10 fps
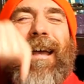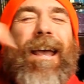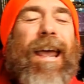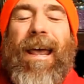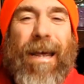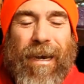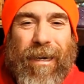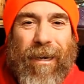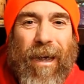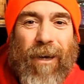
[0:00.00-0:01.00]

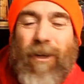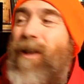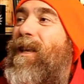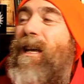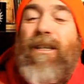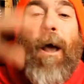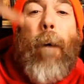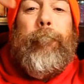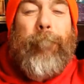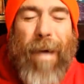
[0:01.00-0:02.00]
in to this
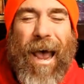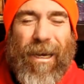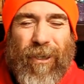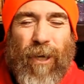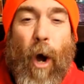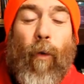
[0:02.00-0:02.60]
mess.